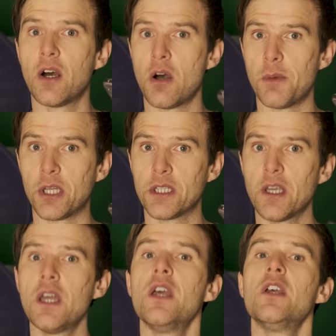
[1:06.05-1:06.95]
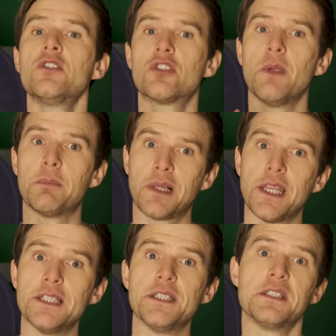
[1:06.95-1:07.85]
harmonica, so it
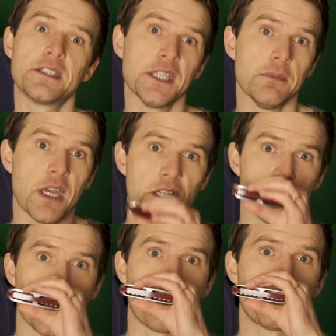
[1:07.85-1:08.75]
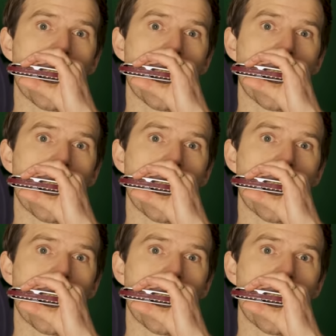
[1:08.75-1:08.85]
plays in C major.